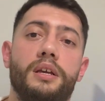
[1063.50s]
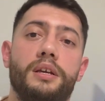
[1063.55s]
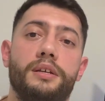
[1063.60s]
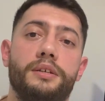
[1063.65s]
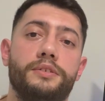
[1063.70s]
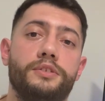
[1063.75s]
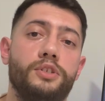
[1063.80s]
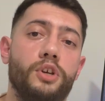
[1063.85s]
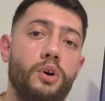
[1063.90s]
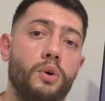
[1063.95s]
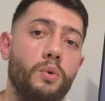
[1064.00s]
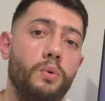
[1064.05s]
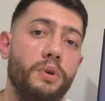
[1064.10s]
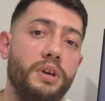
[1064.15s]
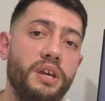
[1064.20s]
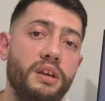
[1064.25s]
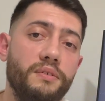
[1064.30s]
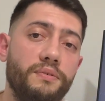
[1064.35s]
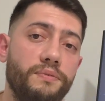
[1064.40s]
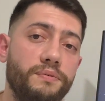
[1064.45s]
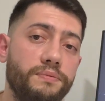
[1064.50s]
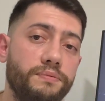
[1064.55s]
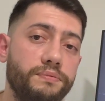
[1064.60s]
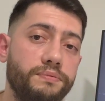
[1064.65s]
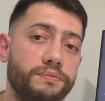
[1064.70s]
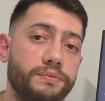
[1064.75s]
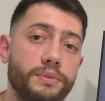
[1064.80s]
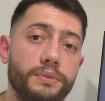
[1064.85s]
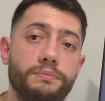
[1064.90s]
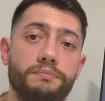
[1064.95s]
So
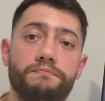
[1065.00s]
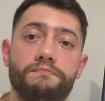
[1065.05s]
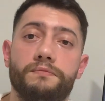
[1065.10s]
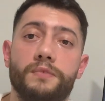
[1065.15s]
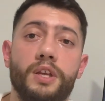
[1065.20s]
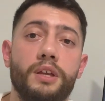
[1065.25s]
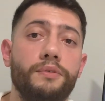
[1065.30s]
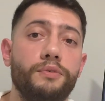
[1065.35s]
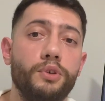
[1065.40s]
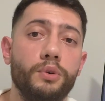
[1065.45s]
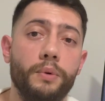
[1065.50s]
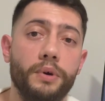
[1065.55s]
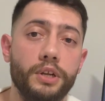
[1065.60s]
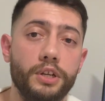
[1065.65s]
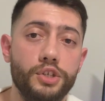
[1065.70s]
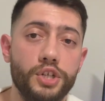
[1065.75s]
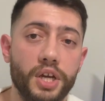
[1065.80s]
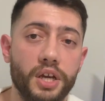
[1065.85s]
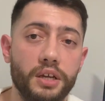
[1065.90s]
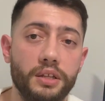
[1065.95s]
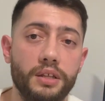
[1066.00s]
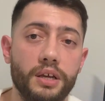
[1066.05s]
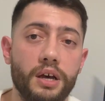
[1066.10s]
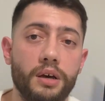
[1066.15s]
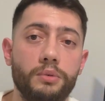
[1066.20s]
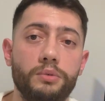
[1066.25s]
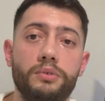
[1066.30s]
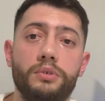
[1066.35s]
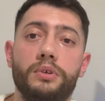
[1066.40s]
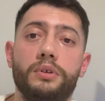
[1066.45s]
if you want to check it
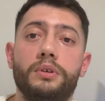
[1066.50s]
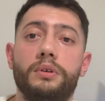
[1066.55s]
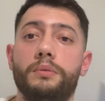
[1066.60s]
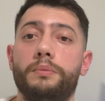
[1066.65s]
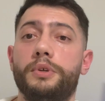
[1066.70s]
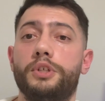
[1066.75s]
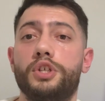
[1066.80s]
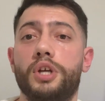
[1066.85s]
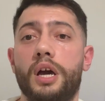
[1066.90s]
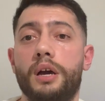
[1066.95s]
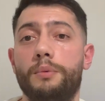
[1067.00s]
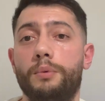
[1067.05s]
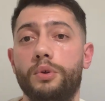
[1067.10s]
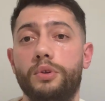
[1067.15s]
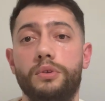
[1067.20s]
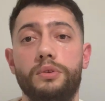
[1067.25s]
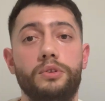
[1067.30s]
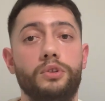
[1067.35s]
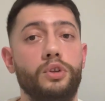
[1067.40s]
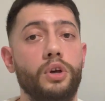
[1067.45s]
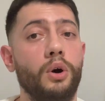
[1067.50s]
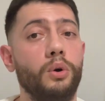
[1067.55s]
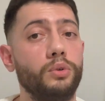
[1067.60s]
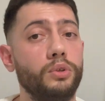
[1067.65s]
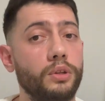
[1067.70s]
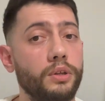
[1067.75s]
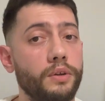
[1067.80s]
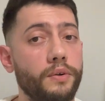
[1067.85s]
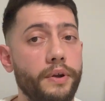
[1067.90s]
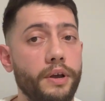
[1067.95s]
out, which I would
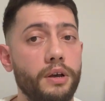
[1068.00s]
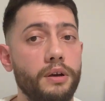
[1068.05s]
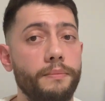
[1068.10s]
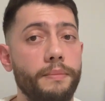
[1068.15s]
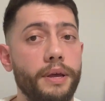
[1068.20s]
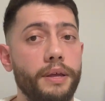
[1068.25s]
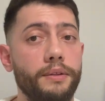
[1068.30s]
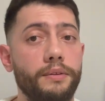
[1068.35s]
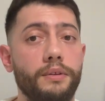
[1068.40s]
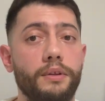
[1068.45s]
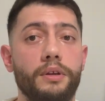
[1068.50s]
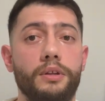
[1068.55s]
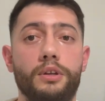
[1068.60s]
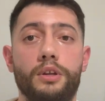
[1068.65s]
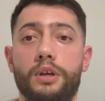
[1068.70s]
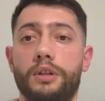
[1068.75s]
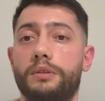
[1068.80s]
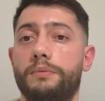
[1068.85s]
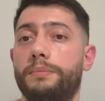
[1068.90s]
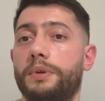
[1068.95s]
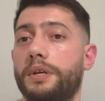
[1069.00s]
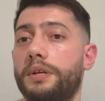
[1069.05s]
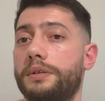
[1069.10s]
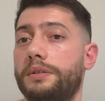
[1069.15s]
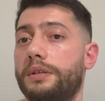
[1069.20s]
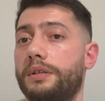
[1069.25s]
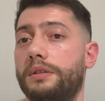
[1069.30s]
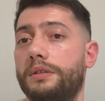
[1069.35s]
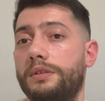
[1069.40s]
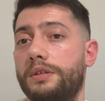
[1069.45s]
totally recommend, not because
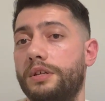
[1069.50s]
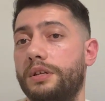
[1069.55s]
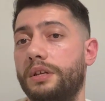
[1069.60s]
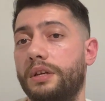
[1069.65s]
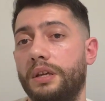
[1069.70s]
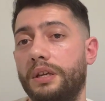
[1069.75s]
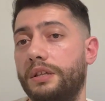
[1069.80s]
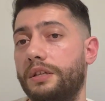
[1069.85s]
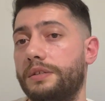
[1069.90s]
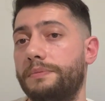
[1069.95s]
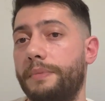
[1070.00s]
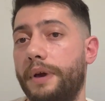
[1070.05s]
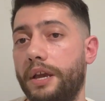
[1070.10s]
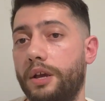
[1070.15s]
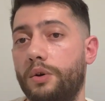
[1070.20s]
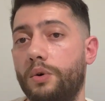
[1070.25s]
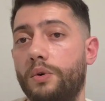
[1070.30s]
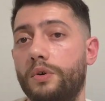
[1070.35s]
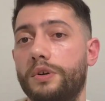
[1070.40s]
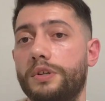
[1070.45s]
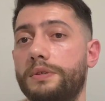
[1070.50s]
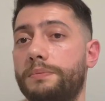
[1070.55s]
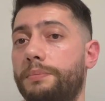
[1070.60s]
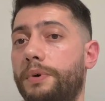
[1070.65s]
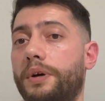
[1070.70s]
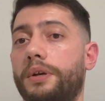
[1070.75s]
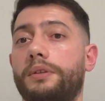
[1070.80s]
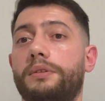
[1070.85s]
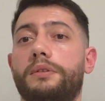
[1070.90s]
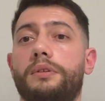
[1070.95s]
it is my course,
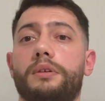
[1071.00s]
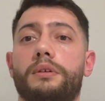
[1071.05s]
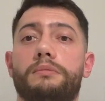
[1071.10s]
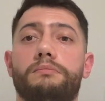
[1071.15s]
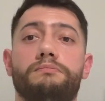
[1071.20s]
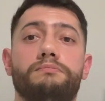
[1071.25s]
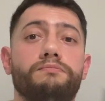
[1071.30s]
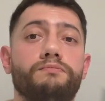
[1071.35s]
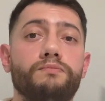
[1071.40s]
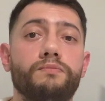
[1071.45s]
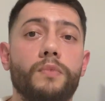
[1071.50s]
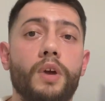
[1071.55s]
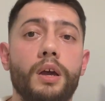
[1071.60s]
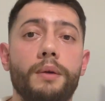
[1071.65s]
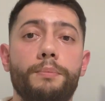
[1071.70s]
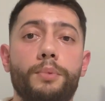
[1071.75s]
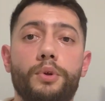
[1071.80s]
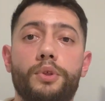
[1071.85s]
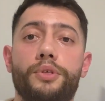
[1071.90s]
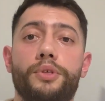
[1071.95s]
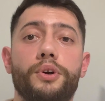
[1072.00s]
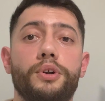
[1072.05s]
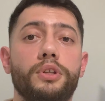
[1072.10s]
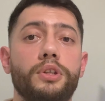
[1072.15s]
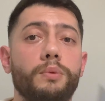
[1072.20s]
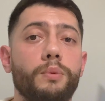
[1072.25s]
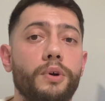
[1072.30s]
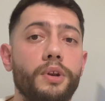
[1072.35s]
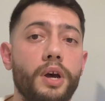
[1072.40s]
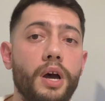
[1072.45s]
but I put
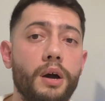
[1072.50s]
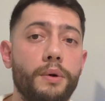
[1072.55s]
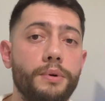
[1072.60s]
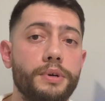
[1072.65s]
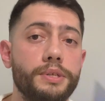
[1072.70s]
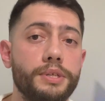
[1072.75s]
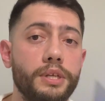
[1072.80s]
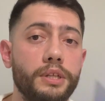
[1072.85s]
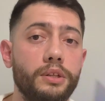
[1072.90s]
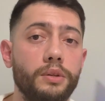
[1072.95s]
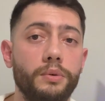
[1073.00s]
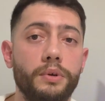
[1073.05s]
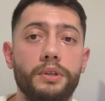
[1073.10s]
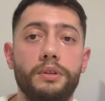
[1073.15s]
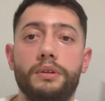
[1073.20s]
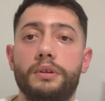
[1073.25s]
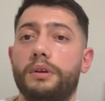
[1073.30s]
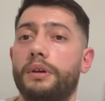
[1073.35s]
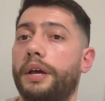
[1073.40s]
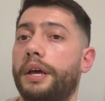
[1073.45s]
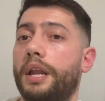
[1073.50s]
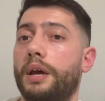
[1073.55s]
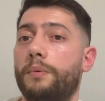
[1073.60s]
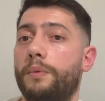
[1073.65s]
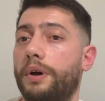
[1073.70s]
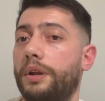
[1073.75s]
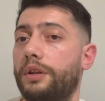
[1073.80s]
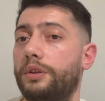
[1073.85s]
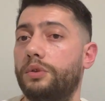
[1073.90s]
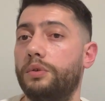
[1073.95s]
31 hours into it and I
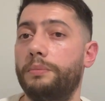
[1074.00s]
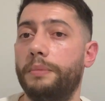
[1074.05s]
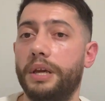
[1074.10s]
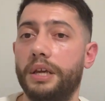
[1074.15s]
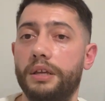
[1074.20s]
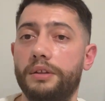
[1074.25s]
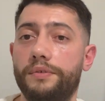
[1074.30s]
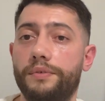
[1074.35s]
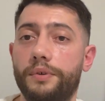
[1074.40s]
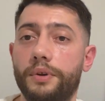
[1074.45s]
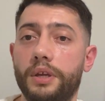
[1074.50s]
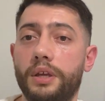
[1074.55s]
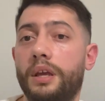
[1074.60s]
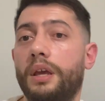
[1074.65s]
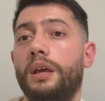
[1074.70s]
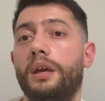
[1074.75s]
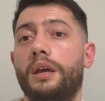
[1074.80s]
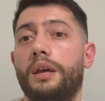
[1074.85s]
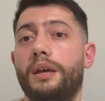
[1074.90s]
wanted to make it free,